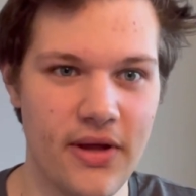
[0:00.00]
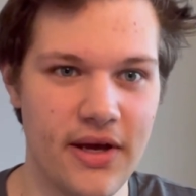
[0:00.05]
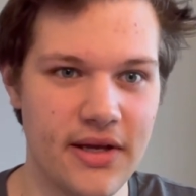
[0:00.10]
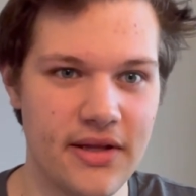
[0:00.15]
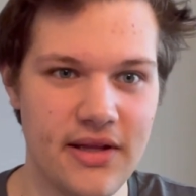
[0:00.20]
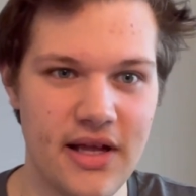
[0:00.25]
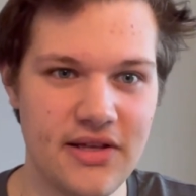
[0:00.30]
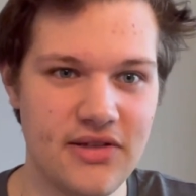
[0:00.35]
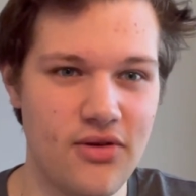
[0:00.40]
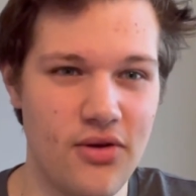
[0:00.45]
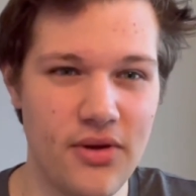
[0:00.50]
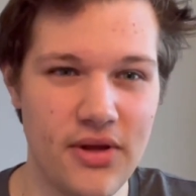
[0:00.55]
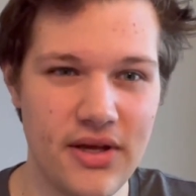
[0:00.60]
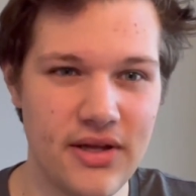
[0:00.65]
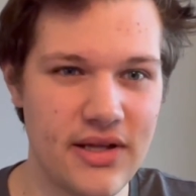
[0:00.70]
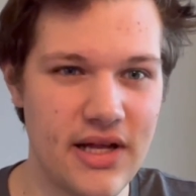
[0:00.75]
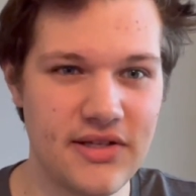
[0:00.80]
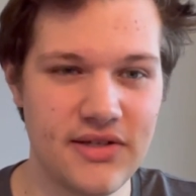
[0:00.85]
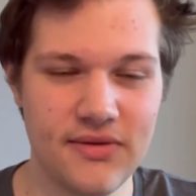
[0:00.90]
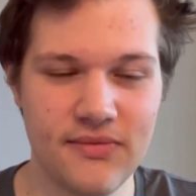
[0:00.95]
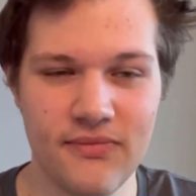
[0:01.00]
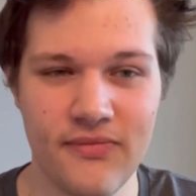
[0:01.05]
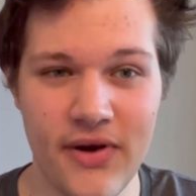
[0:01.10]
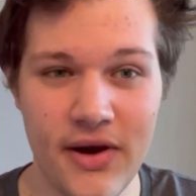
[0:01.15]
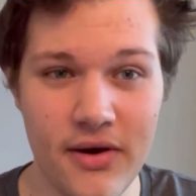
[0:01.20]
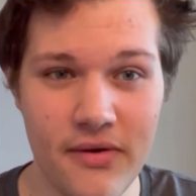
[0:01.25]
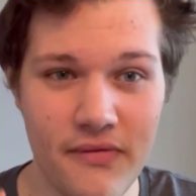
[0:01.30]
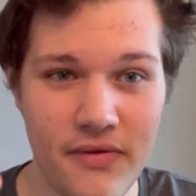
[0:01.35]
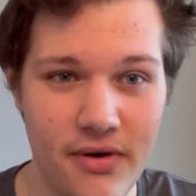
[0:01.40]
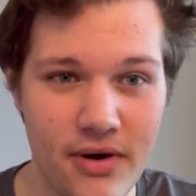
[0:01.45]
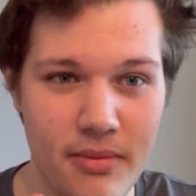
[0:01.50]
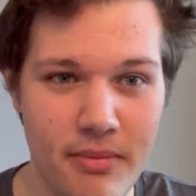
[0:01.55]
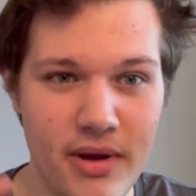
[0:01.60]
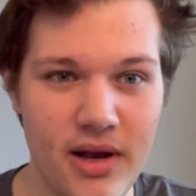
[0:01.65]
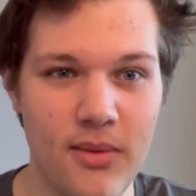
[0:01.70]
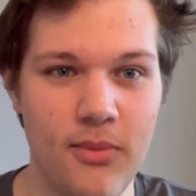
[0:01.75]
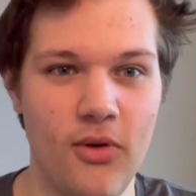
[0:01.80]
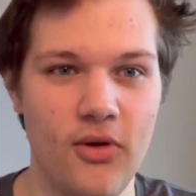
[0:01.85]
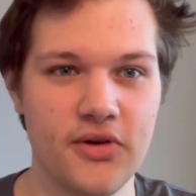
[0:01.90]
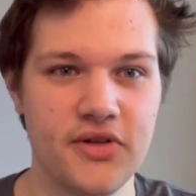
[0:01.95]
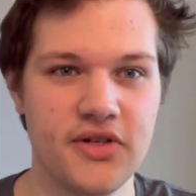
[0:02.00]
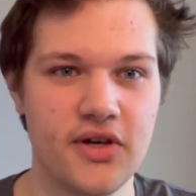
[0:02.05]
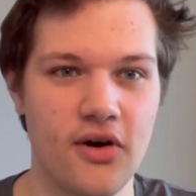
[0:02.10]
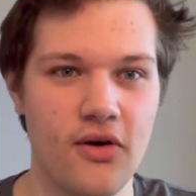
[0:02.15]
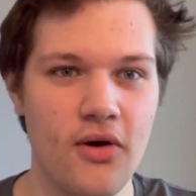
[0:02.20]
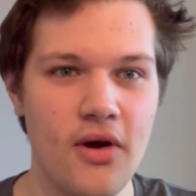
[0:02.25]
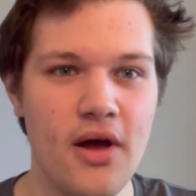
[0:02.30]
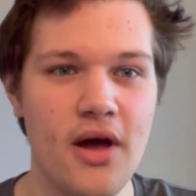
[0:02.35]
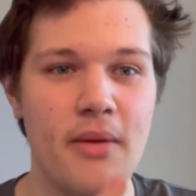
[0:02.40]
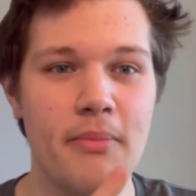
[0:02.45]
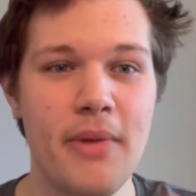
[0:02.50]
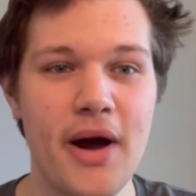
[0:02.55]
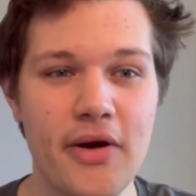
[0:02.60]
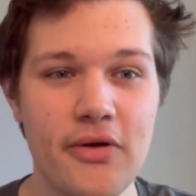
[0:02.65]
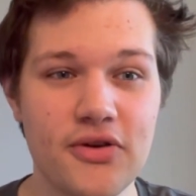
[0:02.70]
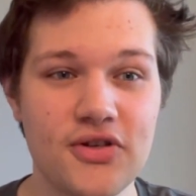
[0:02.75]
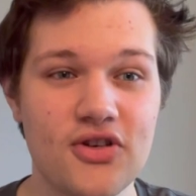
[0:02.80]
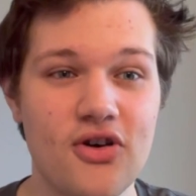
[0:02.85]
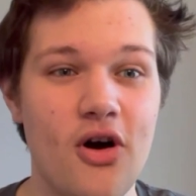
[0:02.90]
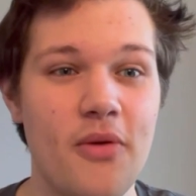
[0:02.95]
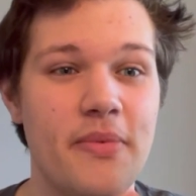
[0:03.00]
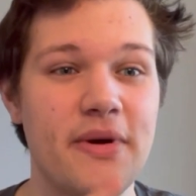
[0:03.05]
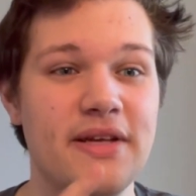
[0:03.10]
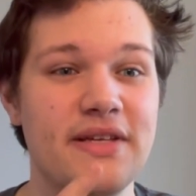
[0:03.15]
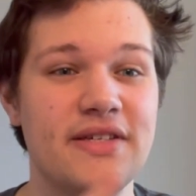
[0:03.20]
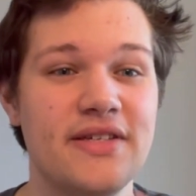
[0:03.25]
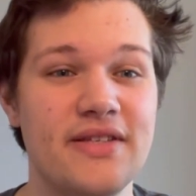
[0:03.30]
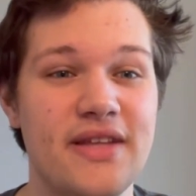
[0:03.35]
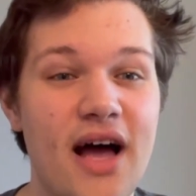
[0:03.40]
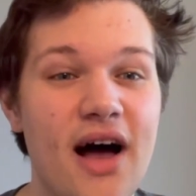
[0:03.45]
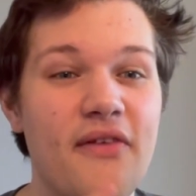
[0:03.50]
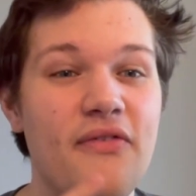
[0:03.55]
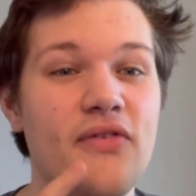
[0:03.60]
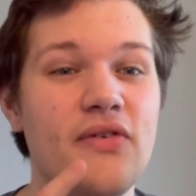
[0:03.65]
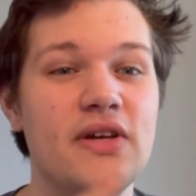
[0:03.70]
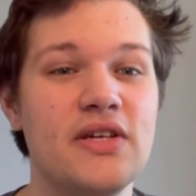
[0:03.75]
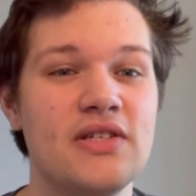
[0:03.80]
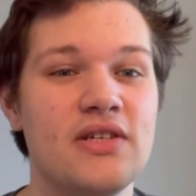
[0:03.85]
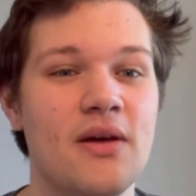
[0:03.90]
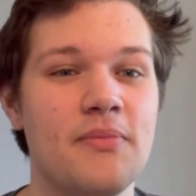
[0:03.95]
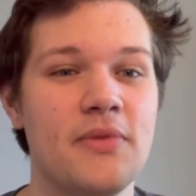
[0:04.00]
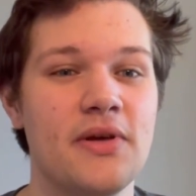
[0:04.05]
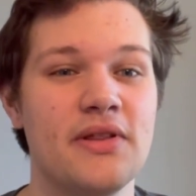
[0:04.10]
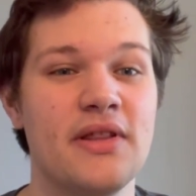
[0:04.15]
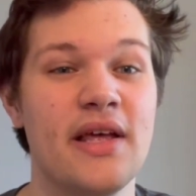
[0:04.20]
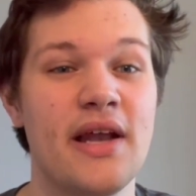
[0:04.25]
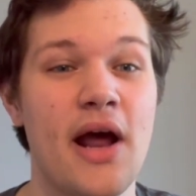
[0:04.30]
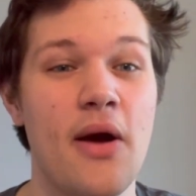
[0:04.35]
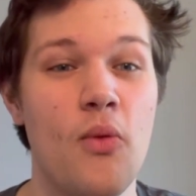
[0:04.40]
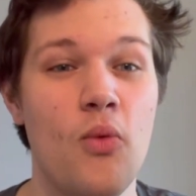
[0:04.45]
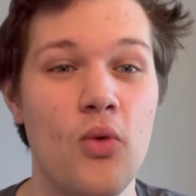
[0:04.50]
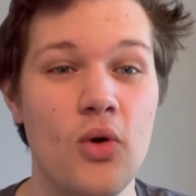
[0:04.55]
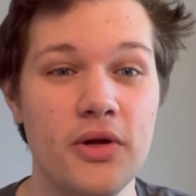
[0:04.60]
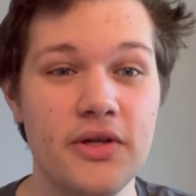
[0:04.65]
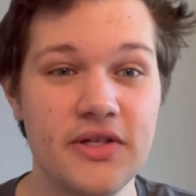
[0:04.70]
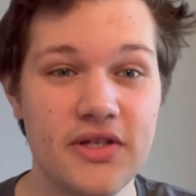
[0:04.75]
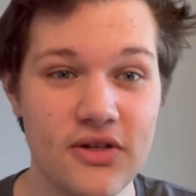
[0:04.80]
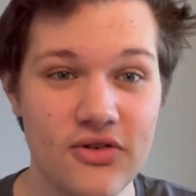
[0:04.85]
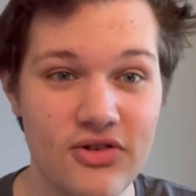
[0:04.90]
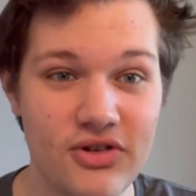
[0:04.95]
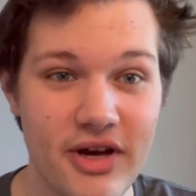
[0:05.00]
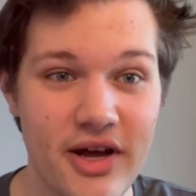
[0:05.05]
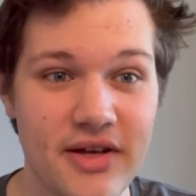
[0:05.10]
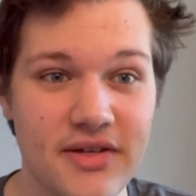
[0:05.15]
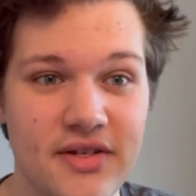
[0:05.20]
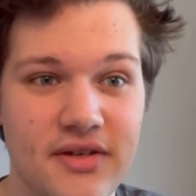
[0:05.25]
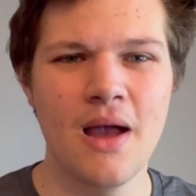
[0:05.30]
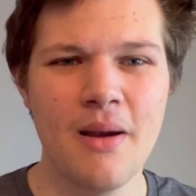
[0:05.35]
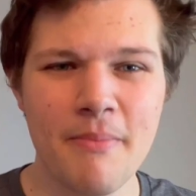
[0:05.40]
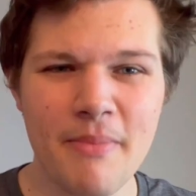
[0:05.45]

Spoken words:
Like that's very, very minimal. So microscope is definitely something that I would suggest.